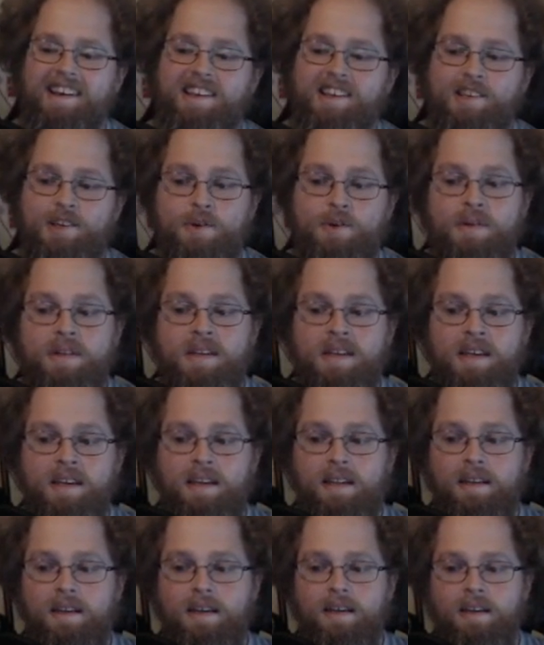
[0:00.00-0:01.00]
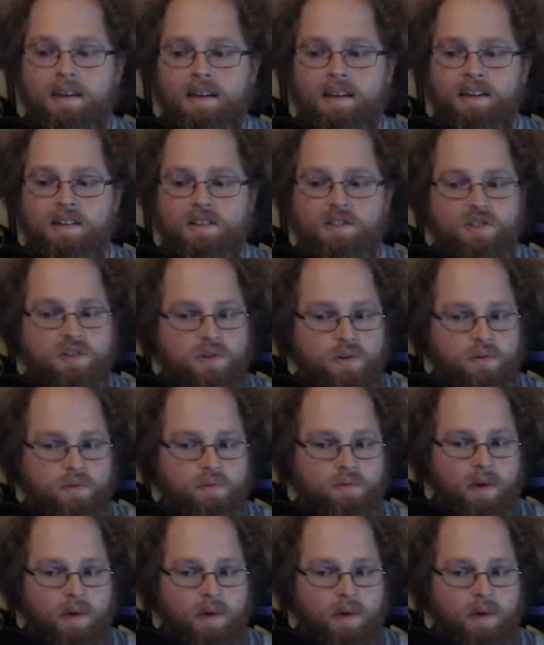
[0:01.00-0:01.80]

You need to